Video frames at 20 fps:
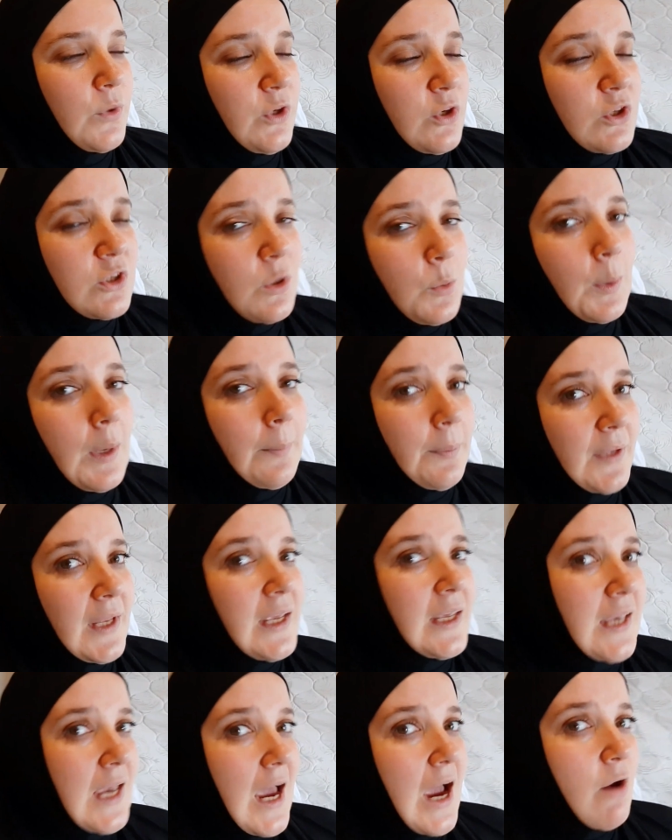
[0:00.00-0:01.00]
Usually we
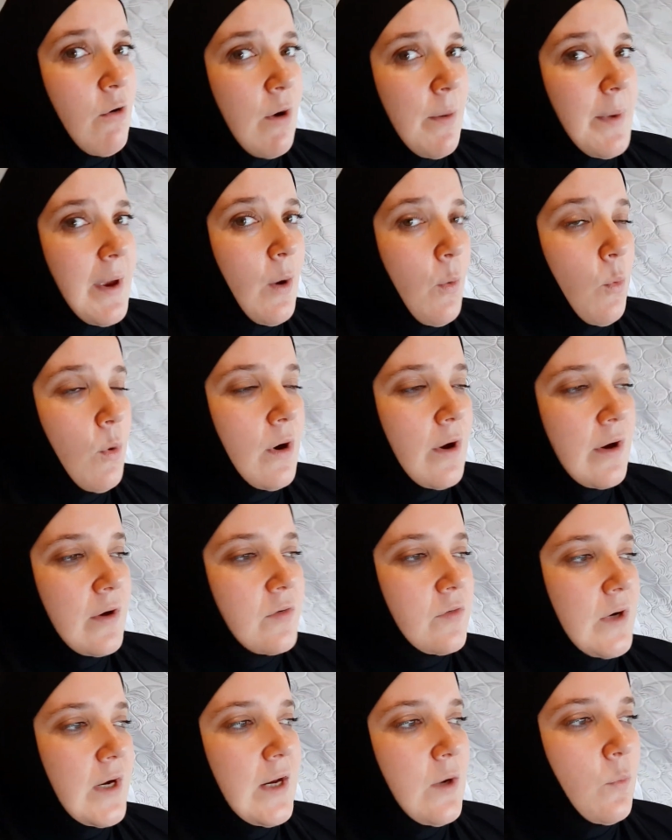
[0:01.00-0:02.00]
play carom at
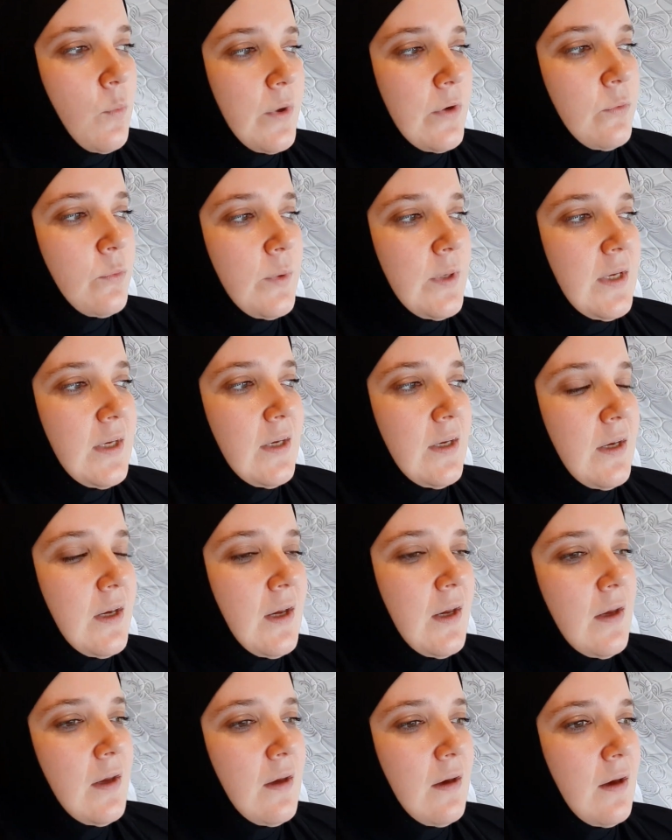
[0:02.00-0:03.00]
work, right? When we
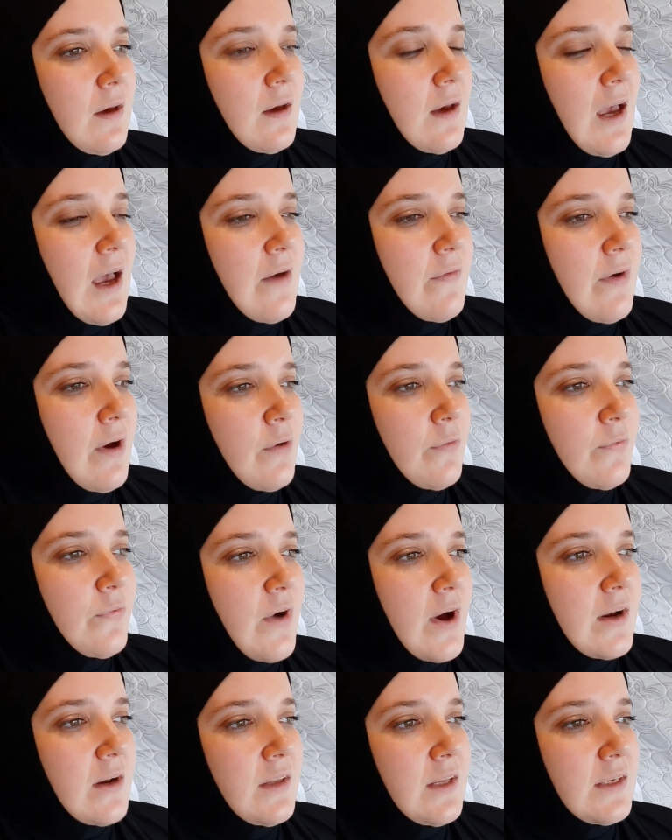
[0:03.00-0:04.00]
have our
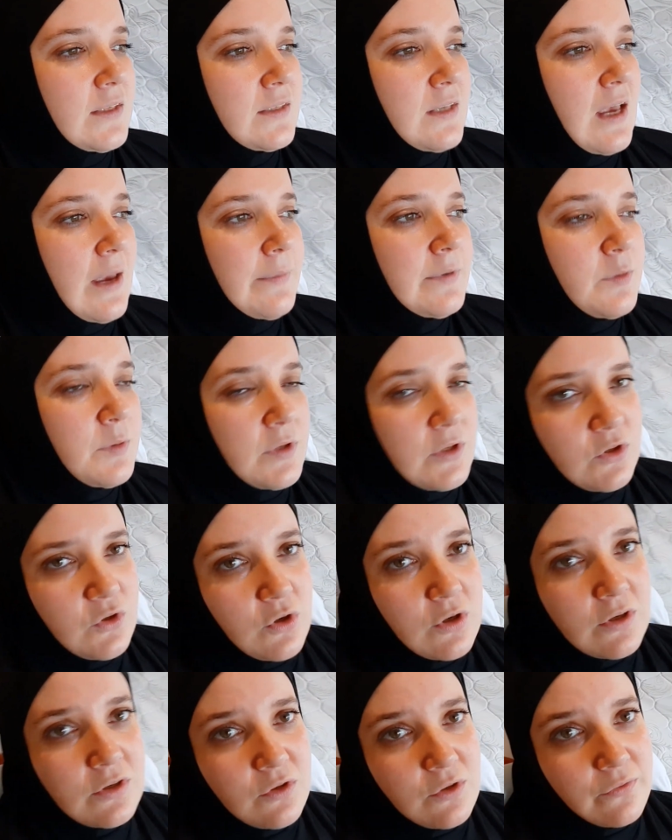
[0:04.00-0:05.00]
final exams, when the
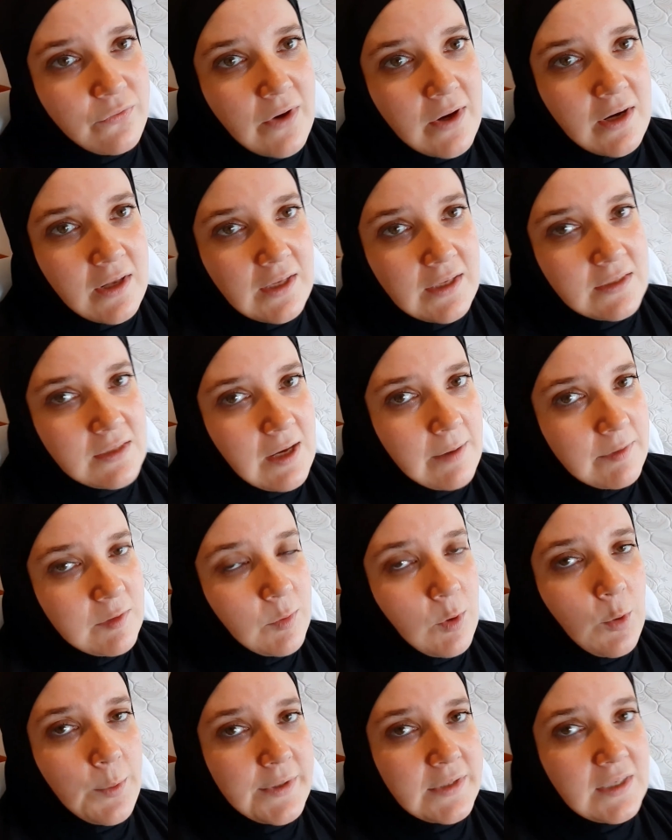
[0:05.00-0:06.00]
students do final exams,
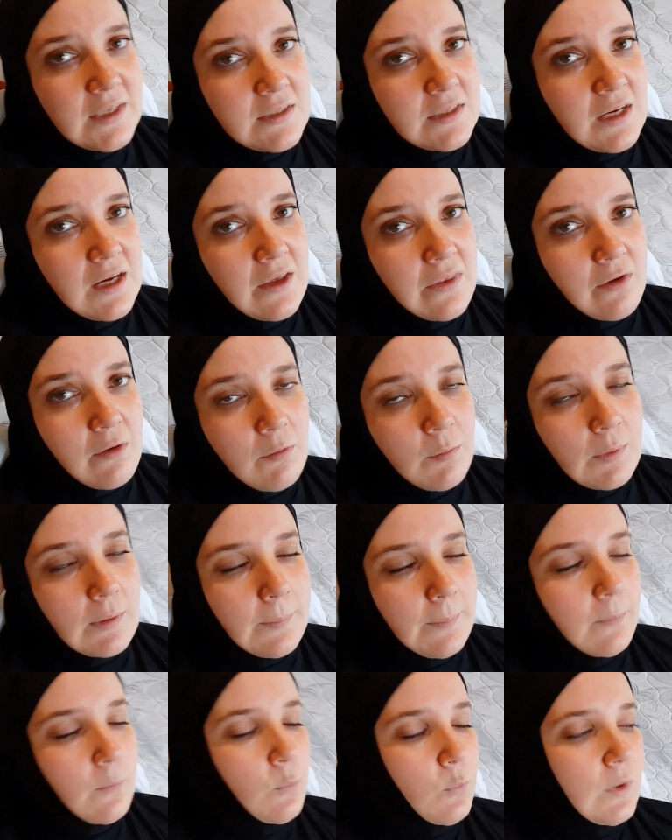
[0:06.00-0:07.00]
we always get together
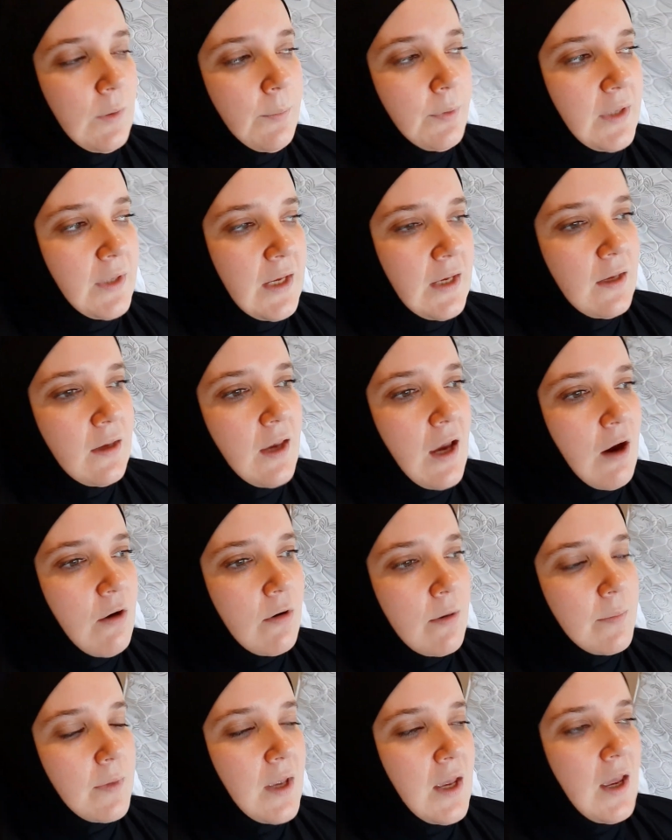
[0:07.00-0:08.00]
and we play
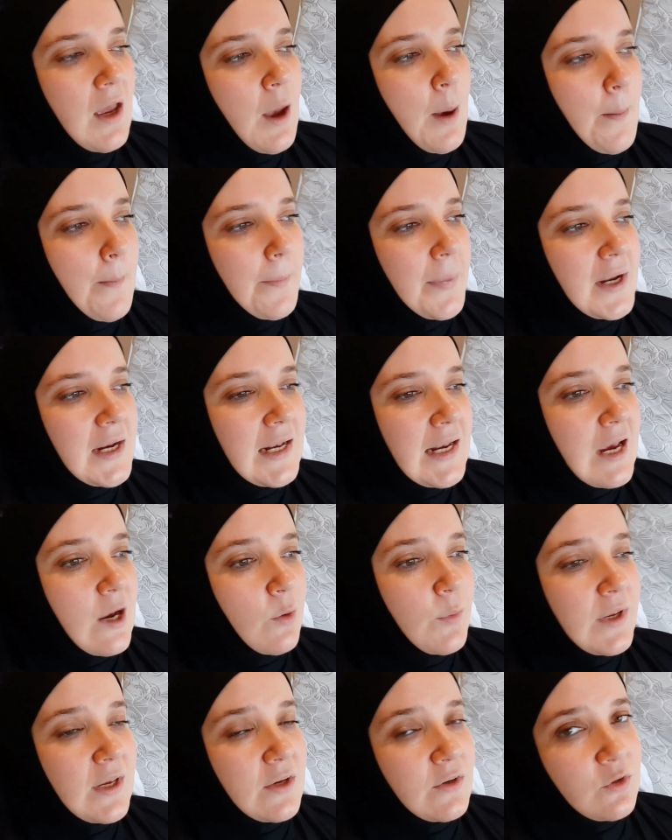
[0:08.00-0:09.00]
carom. But now
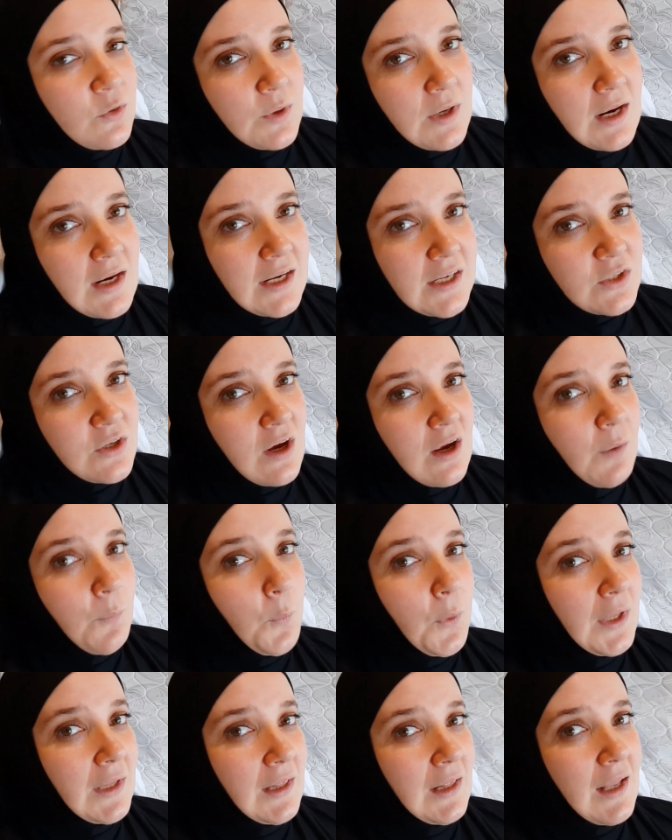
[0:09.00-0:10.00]
we can do it
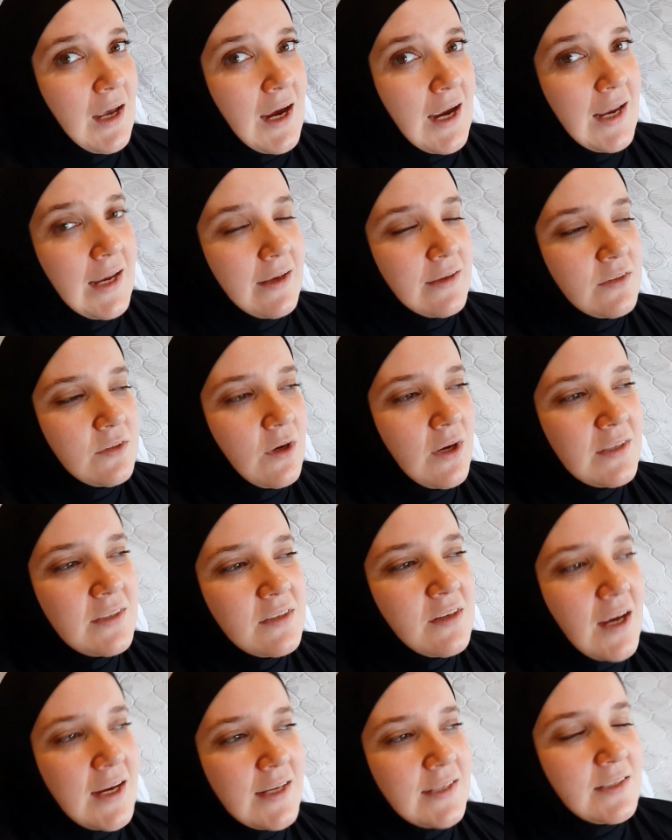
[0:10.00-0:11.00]
anytime we'd like. So
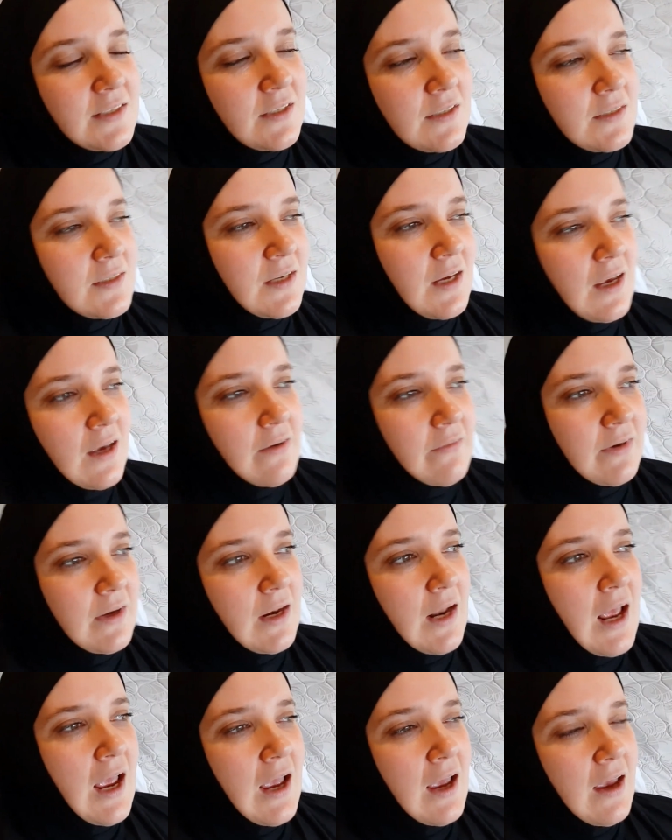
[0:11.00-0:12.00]
it's nice just to have it.